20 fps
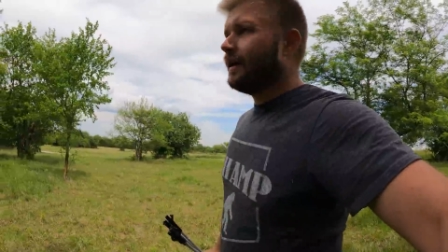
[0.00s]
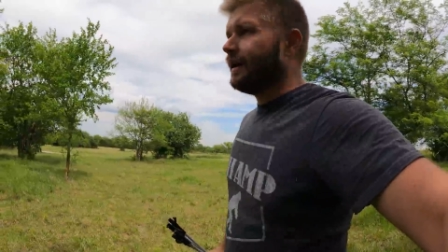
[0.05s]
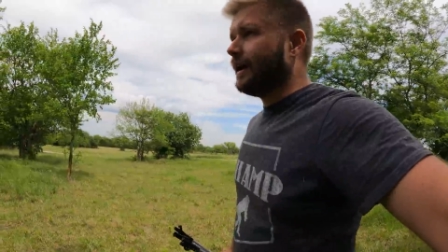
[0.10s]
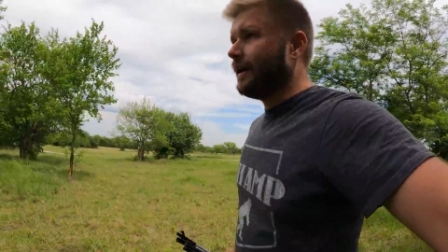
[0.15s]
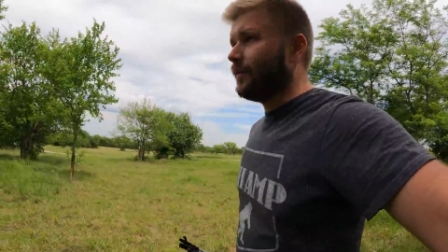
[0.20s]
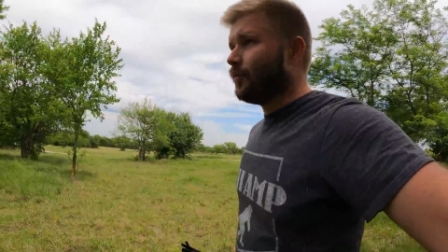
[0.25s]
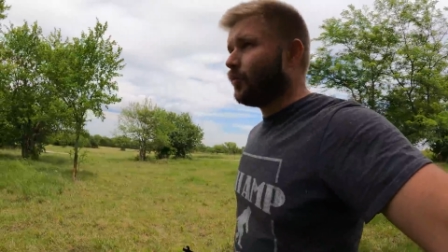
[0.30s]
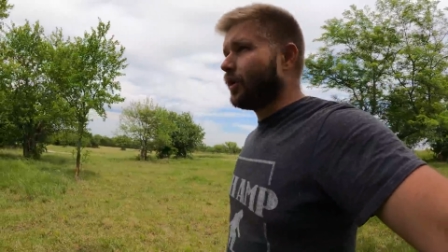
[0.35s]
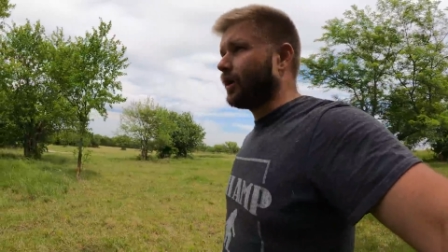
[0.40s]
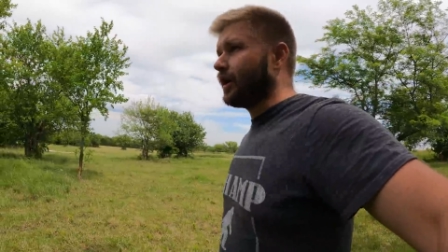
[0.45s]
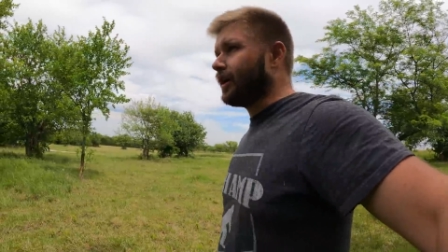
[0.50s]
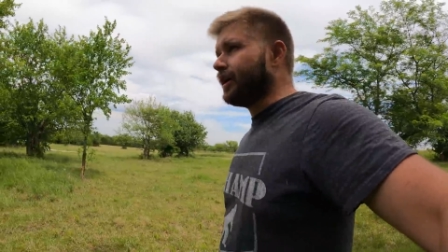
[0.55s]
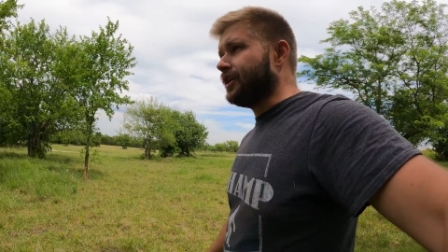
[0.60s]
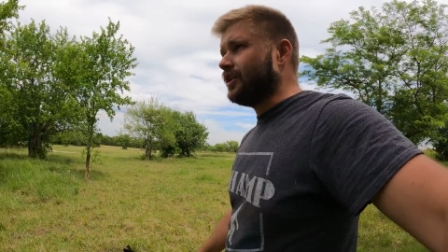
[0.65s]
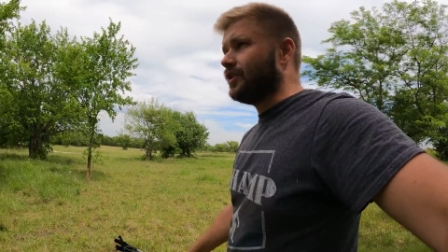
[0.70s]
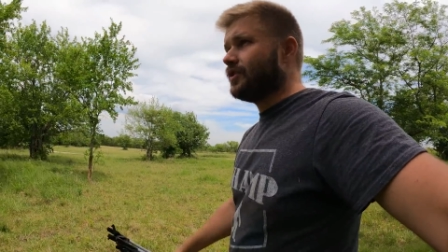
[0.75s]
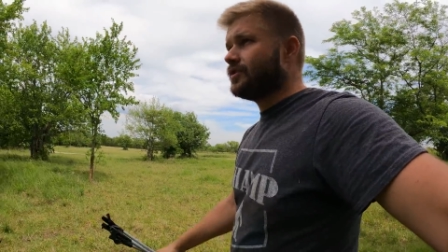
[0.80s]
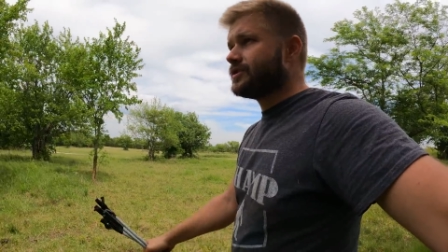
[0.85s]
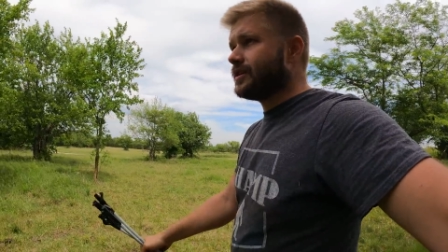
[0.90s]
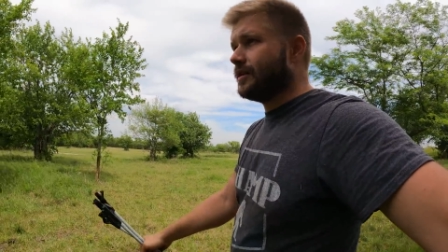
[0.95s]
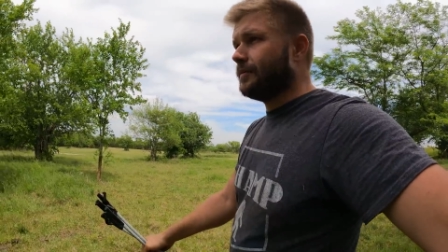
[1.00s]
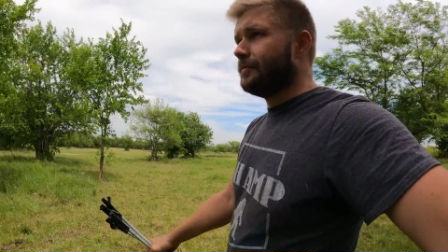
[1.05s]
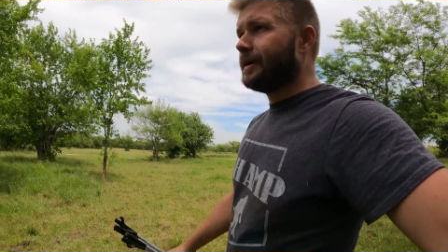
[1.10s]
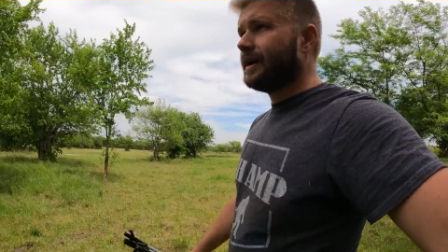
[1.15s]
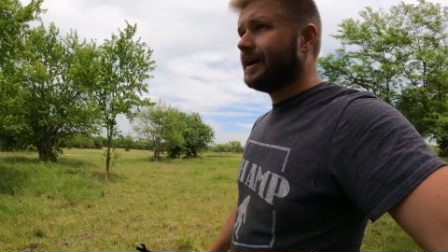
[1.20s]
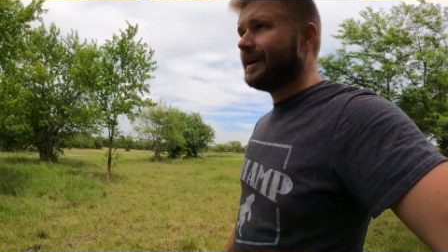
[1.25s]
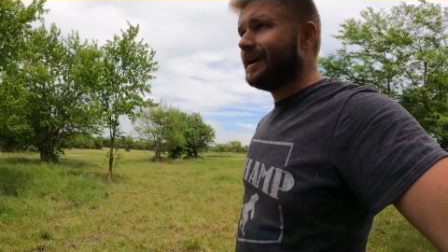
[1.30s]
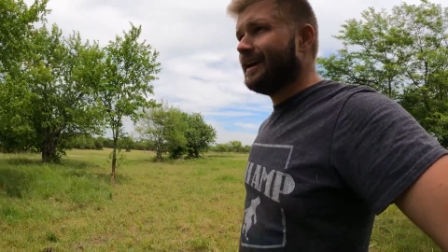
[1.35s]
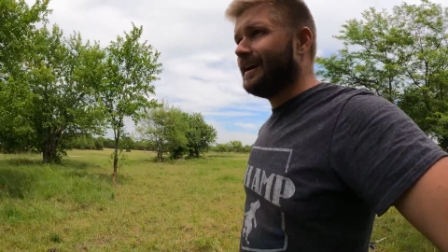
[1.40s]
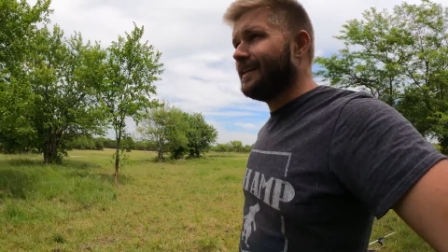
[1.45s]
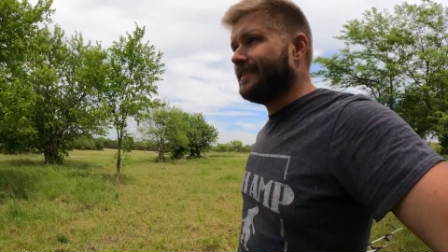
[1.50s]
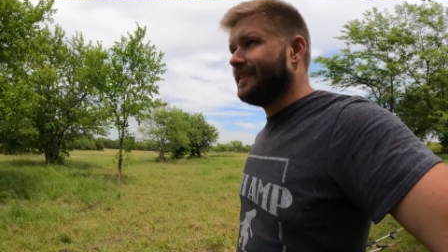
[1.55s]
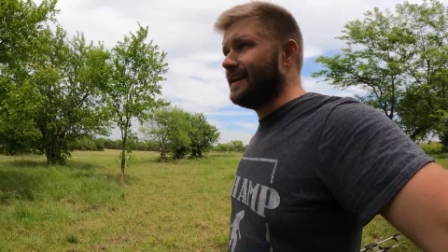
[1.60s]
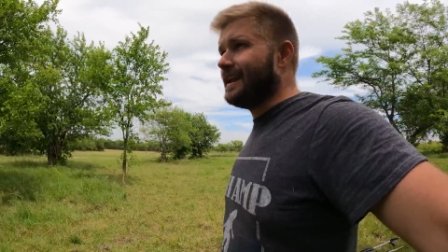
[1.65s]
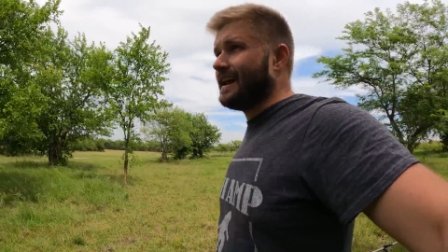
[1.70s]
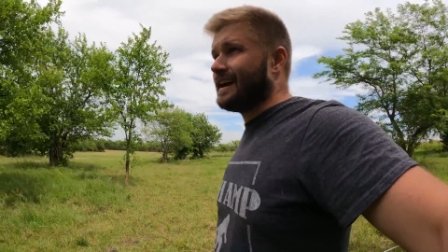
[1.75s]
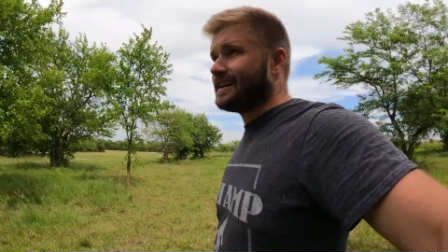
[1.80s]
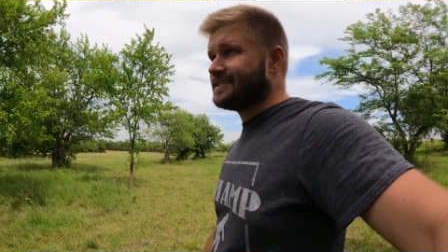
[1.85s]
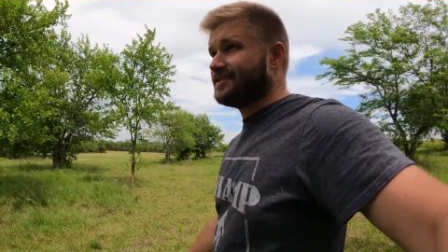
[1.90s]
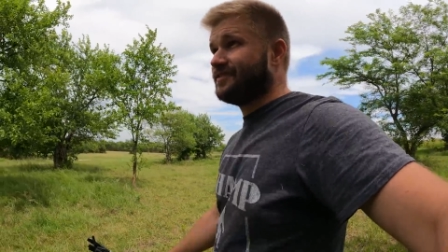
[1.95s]
and we're gonna use them in the
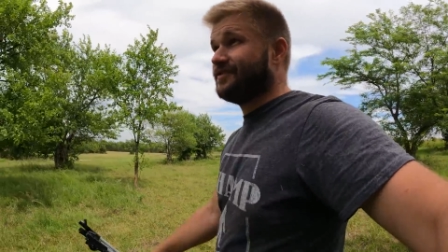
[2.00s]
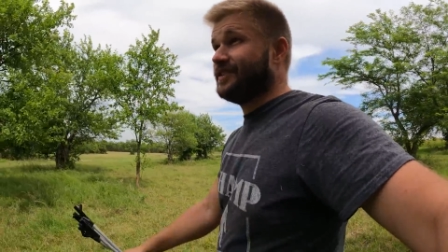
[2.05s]
next